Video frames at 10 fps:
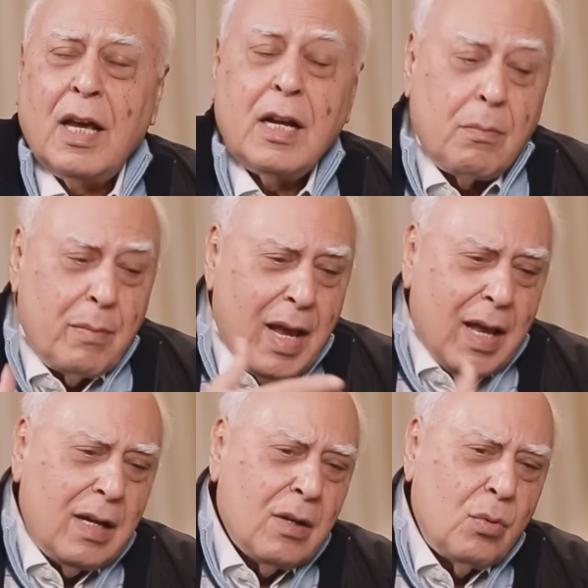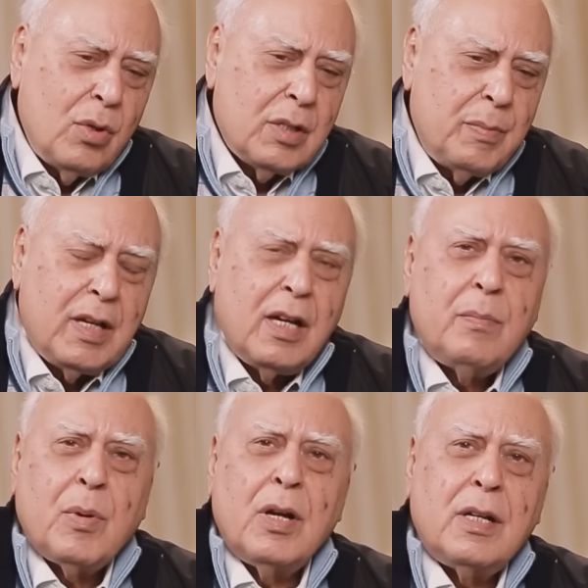and a man who has been
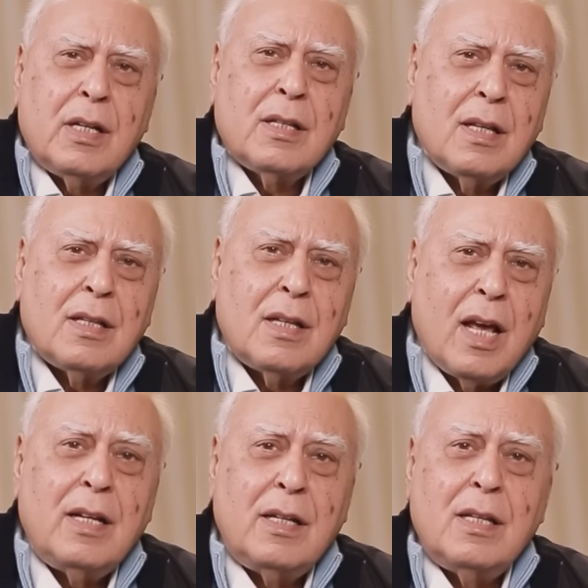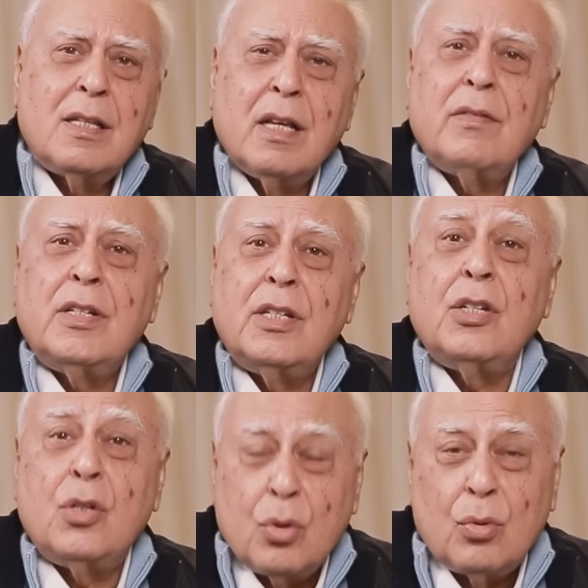in politics since
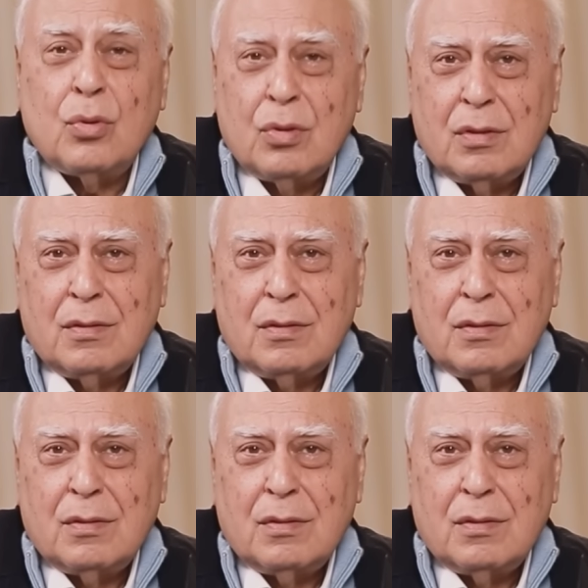1972,